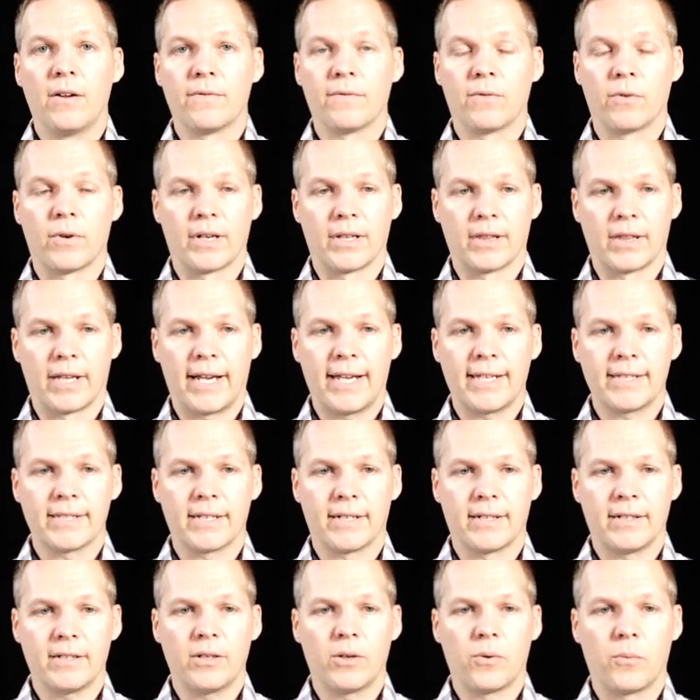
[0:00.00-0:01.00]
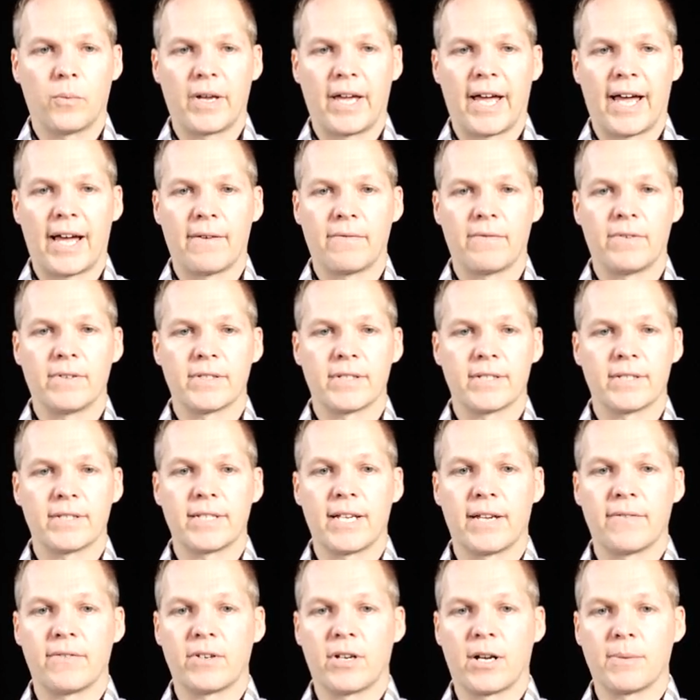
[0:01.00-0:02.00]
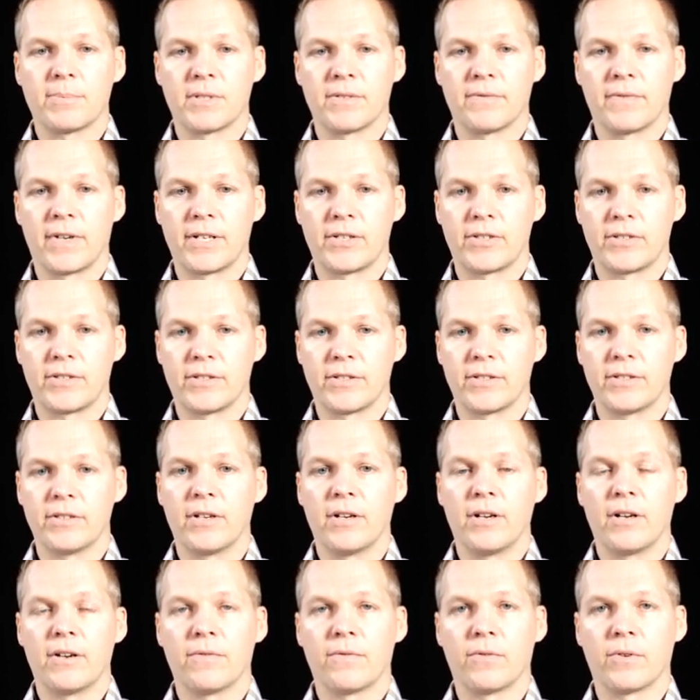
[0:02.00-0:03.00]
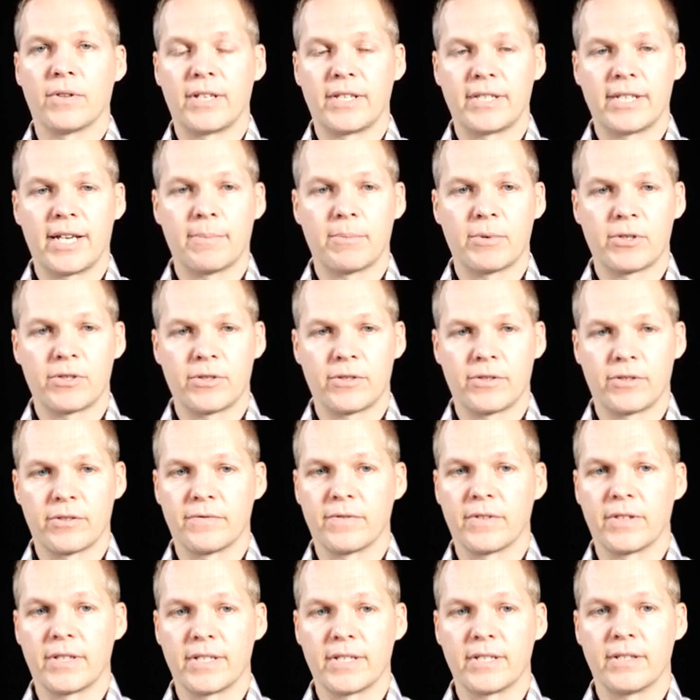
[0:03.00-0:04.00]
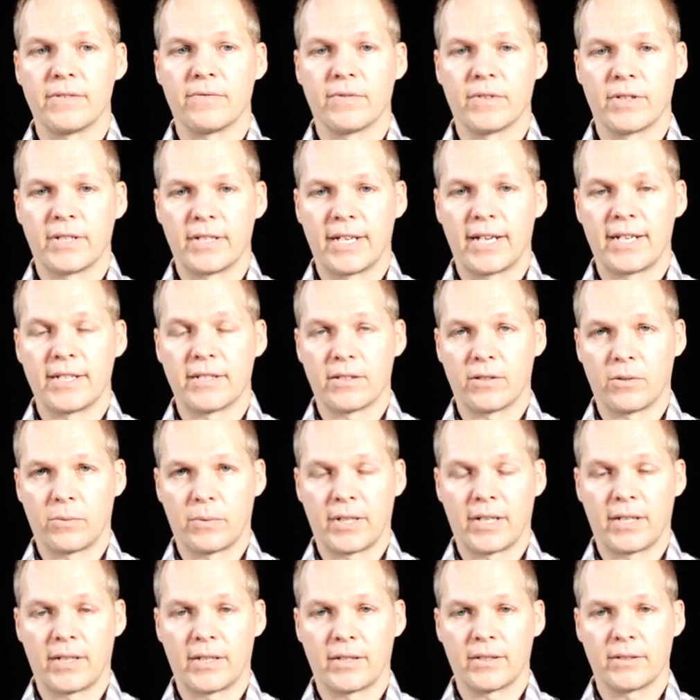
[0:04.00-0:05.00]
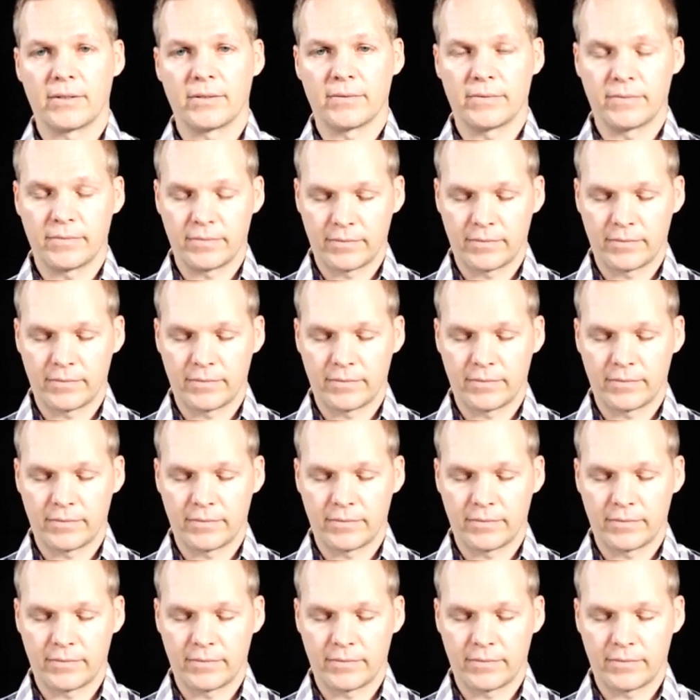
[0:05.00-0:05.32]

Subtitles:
For Atlanta, we have 7 observations for the temperatures for the days of the week.